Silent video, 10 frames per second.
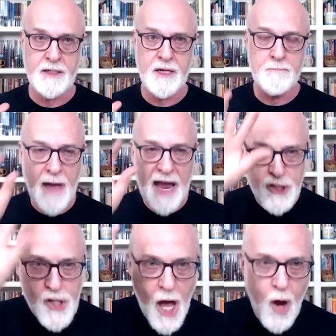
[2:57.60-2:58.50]
My mm.
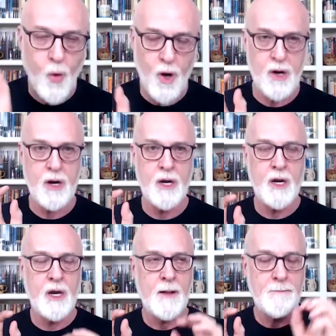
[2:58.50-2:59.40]
knower,
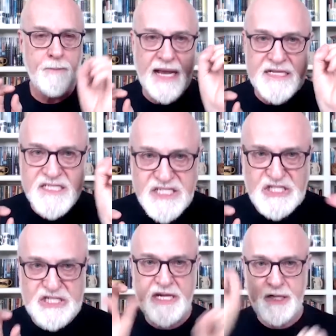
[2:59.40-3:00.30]
my
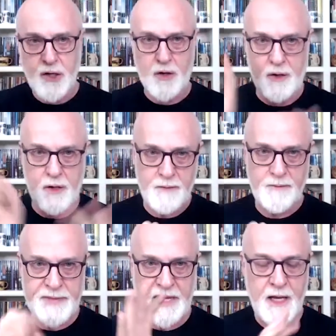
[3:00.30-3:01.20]
seer,
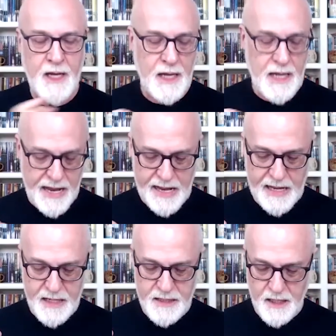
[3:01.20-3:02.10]

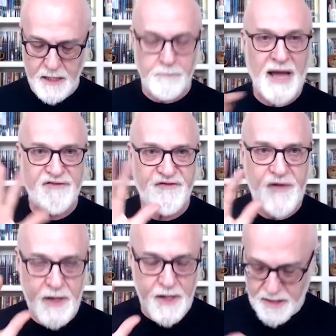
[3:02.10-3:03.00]
and uh, my
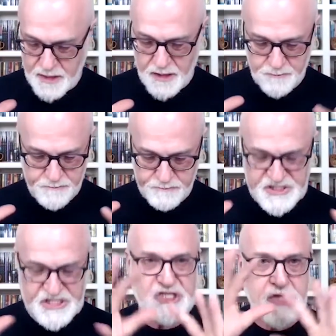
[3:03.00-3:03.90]
uh,
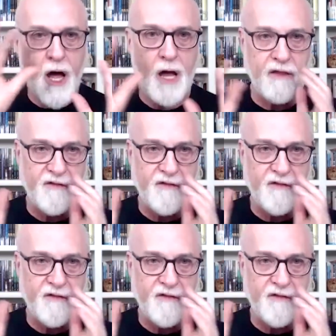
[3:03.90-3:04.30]
just all of